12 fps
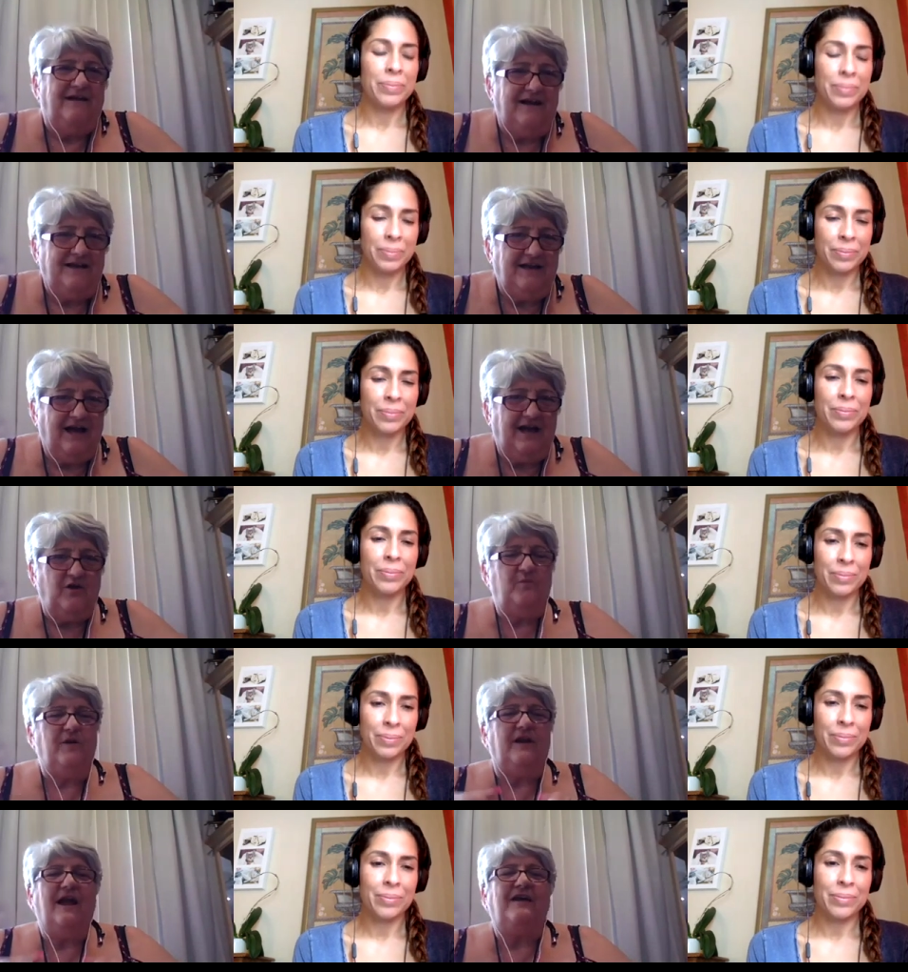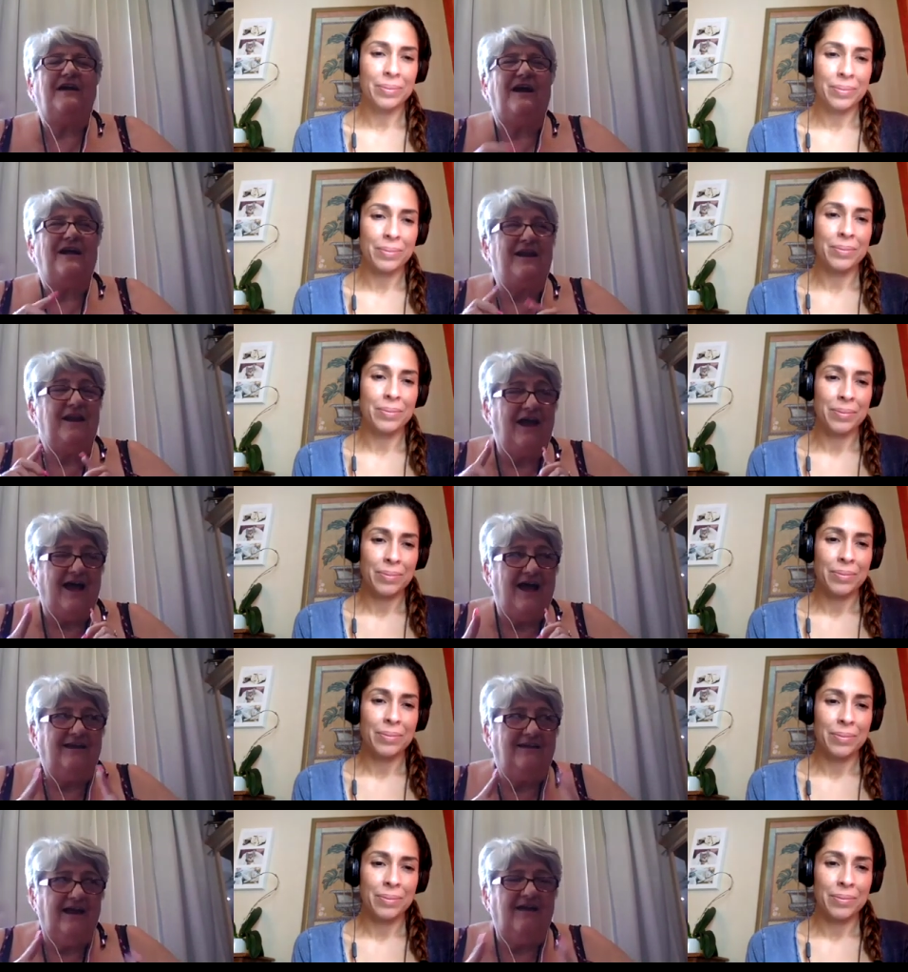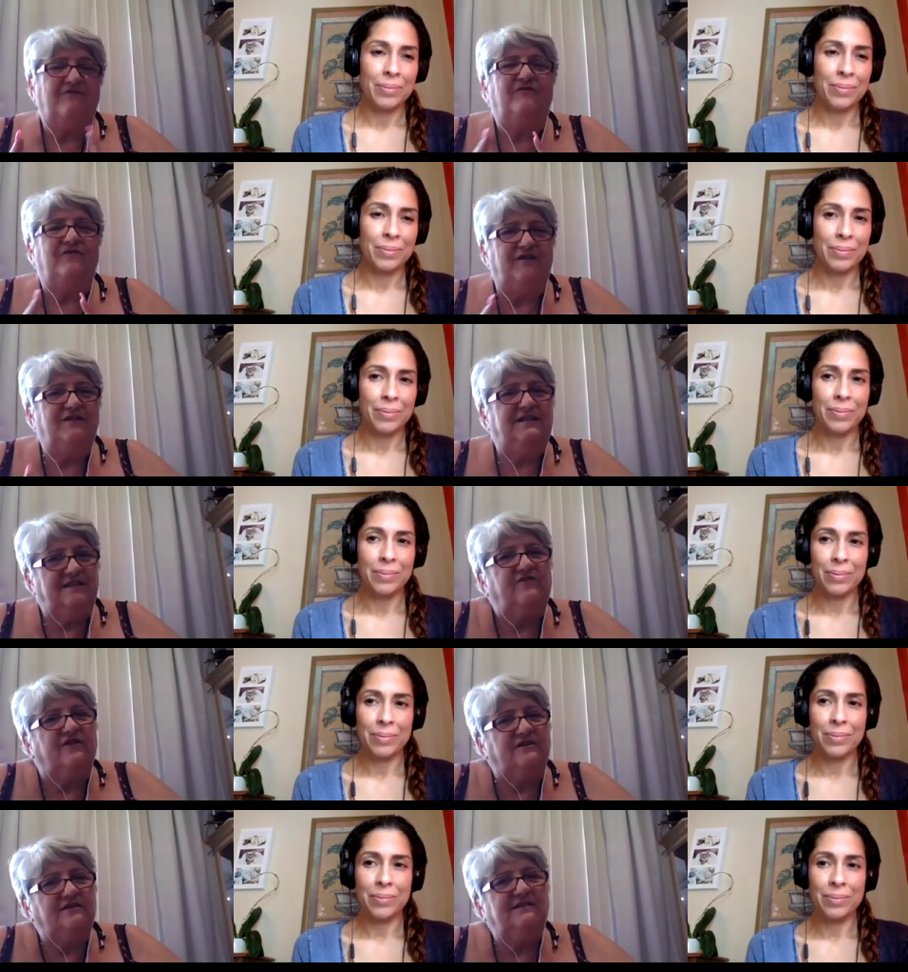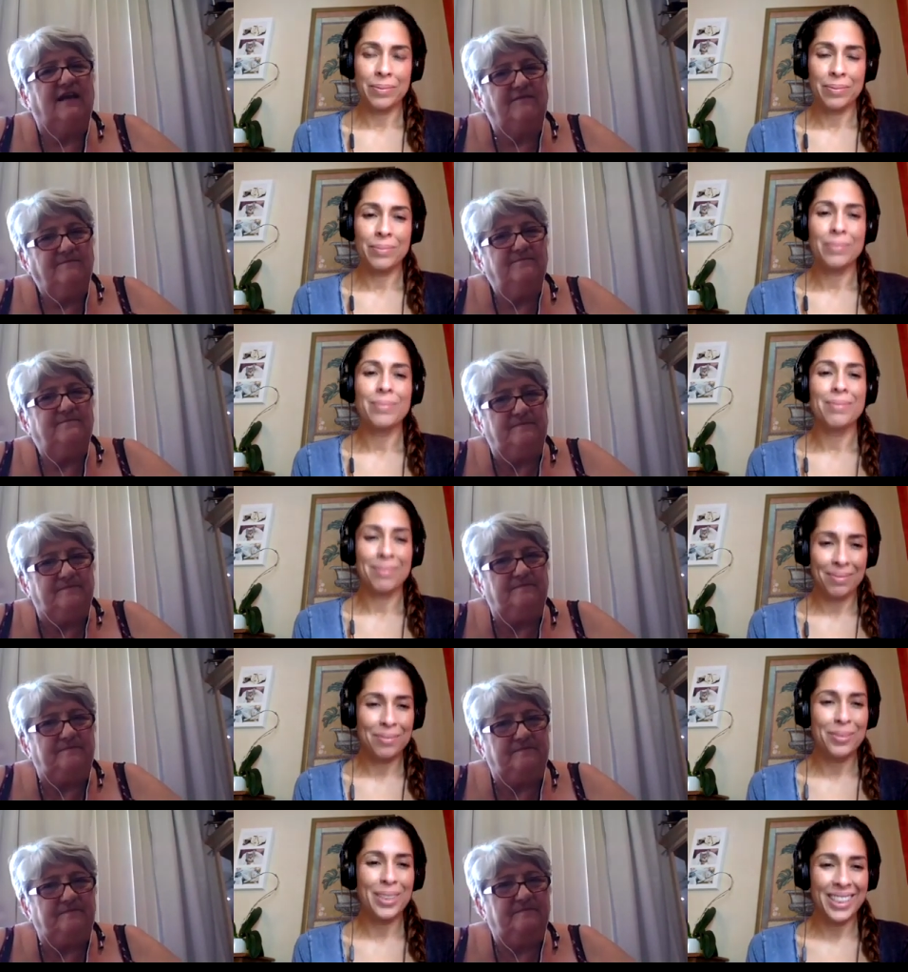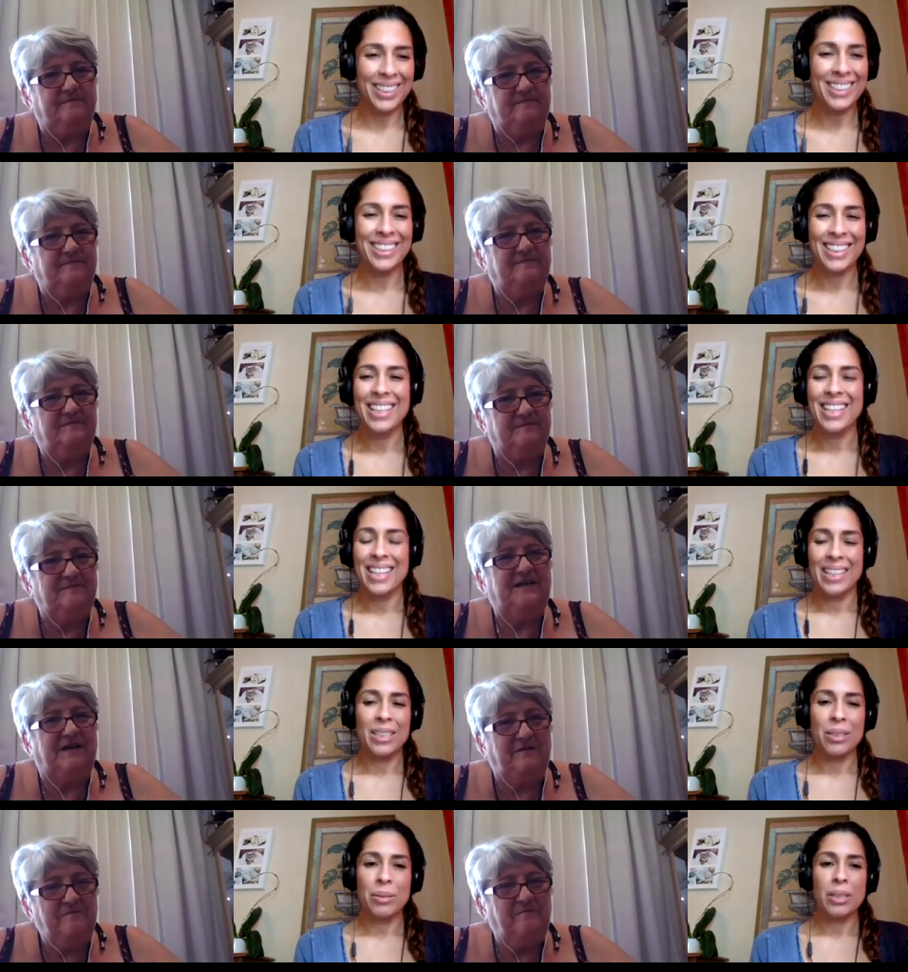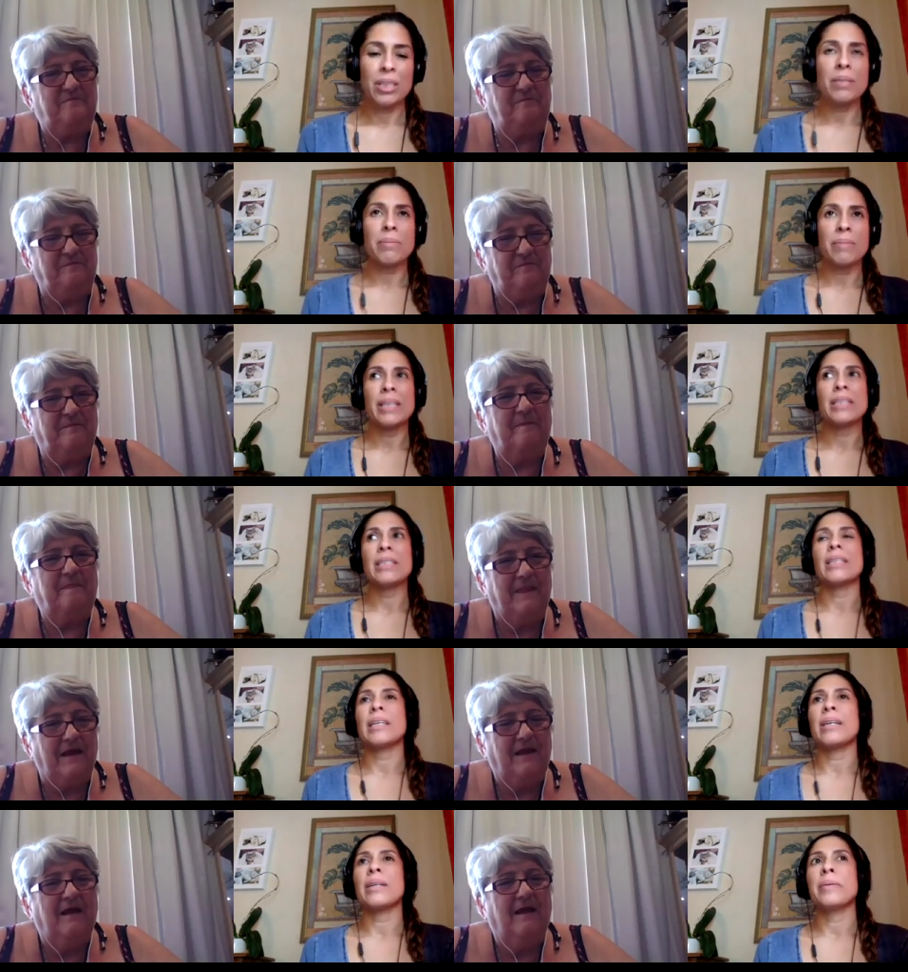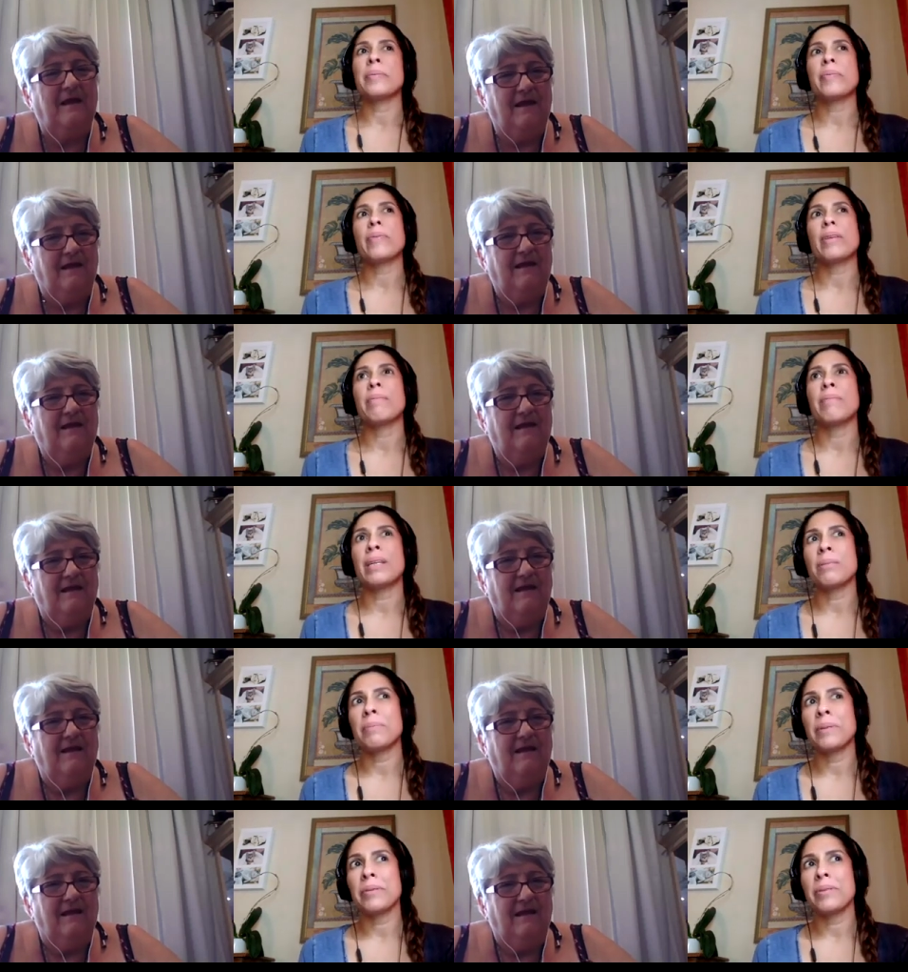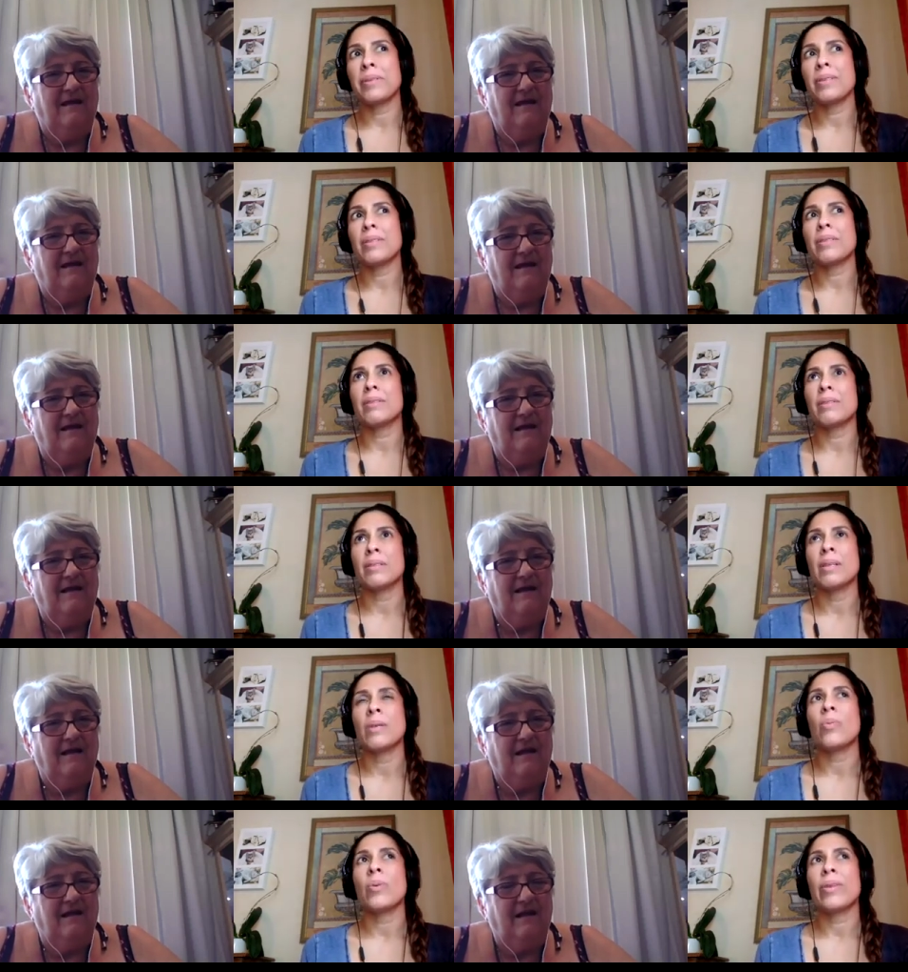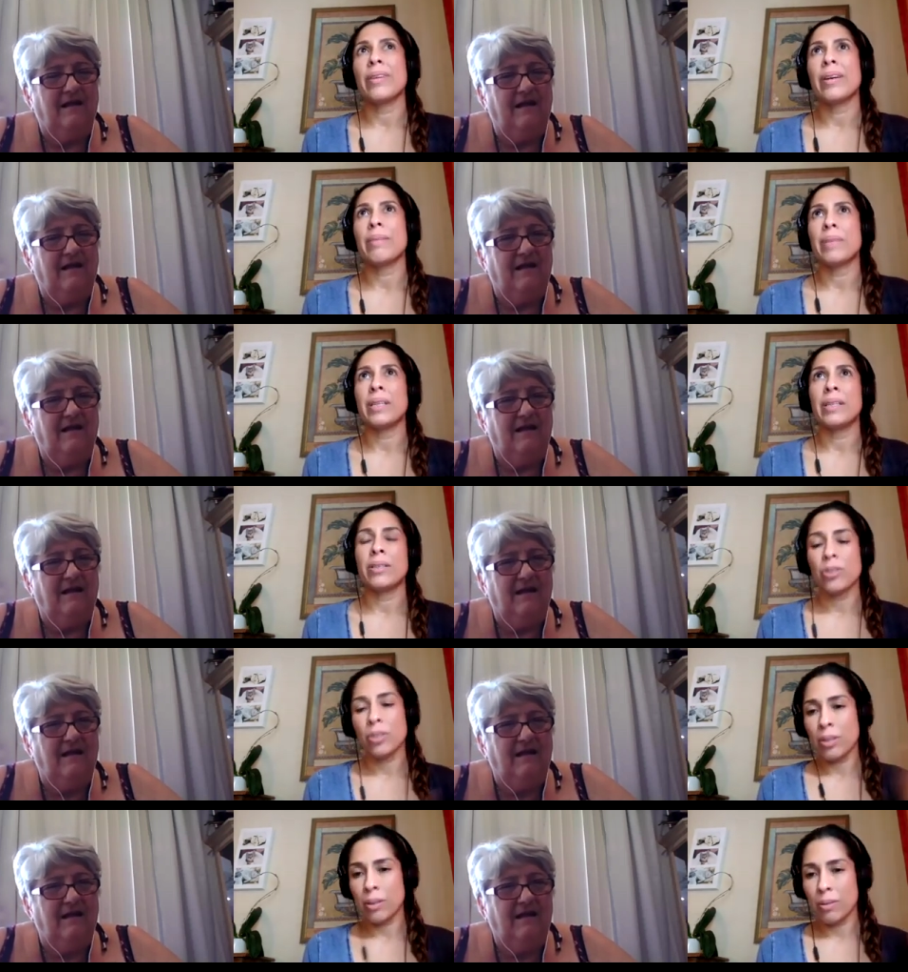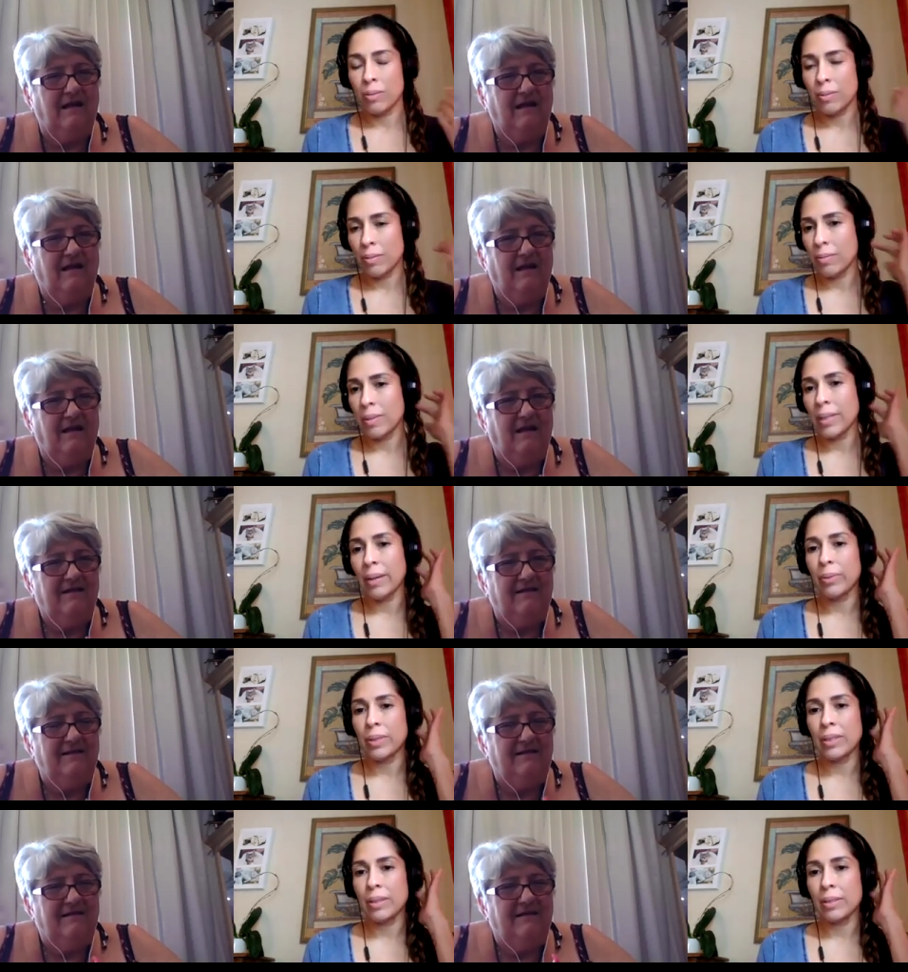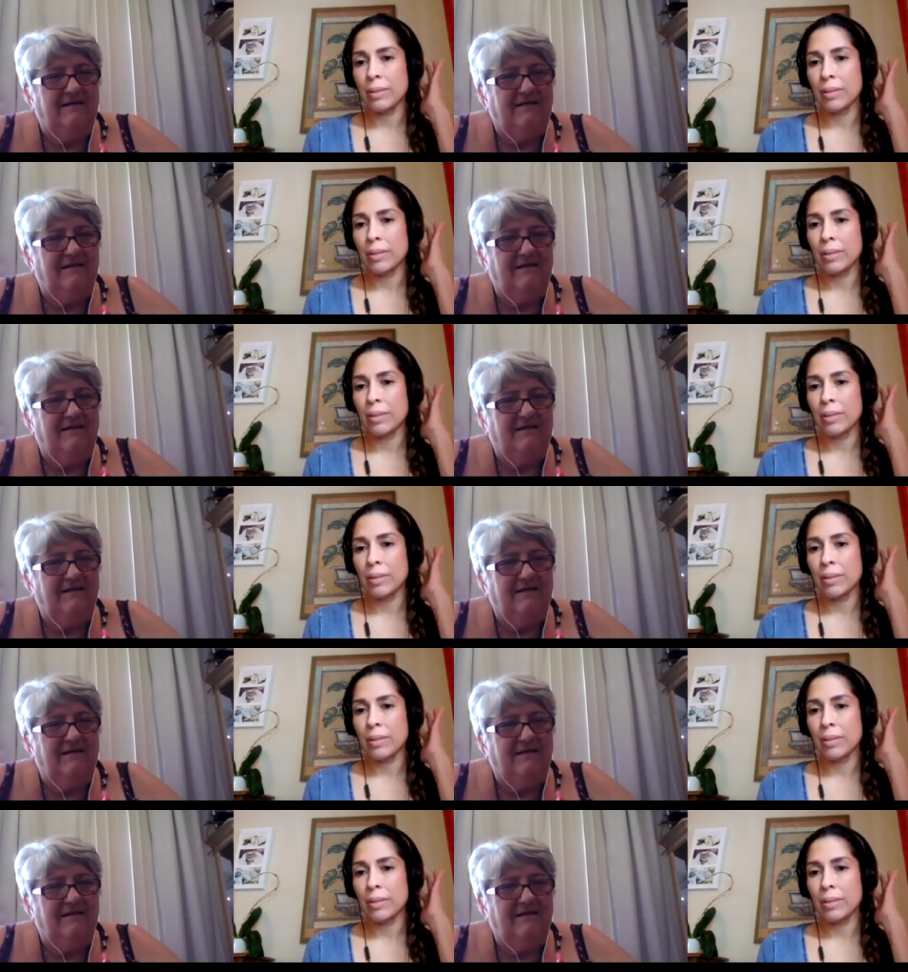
Speaker 1: and I open and and I can feel the difference then. Right? It's, yeah.
Speaker 2: It's amazing. I, my experiences with that many years ago when I was